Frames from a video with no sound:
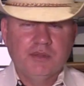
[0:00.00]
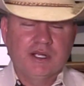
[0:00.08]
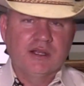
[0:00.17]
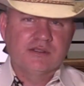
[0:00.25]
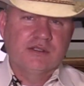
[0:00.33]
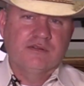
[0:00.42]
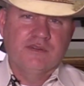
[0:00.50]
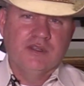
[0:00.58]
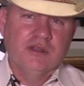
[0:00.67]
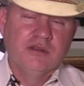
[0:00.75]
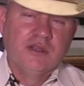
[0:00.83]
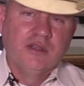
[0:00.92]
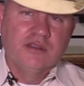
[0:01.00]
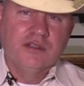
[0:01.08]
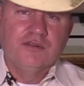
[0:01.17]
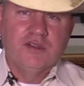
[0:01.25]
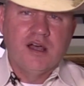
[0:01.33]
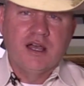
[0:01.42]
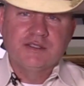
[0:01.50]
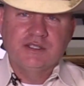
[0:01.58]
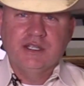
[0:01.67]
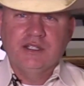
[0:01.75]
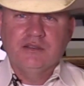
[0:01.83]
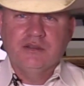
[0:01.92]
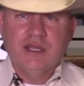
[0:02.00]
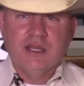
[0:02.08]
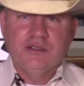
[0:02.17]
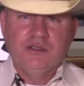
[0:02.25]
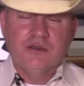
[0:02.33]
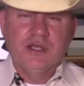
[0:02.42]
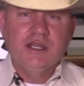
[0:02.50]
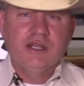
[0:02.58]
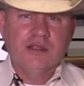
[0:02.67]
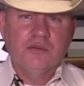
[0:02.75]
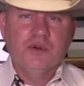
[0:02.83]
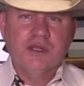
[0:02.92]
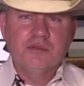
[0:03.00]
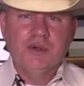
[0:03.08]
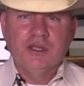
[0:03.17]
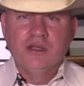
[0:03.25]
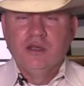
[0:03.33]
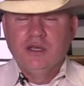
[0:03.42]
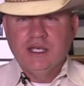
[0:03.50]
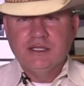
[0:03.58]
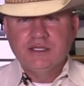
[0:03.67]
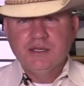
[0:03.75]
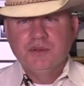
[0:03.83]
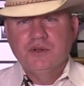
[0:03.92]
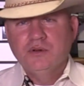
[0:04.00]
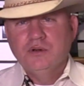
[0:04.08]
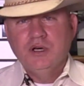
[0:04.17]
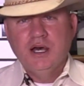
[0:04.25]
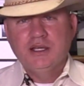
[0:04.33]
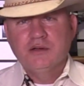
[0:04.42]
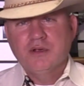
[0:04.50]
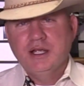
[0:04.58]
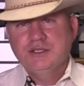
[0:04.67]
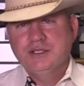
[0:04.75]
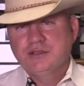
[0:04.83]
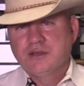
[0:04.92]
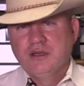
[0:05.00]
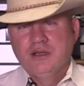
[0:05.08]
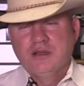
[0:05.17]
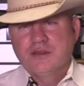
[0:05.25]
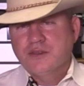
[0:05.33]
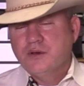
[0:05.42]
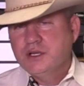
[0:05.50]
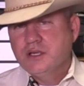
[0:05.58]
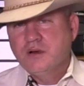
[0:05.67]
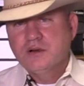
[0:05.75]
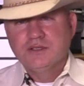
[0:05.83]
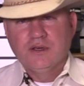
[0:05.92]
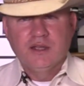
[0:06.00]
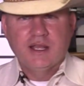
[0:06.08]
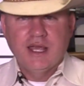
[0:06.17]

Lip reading: because of the velocity you're hitting them with. But in typical hunting ranges, 30 yards on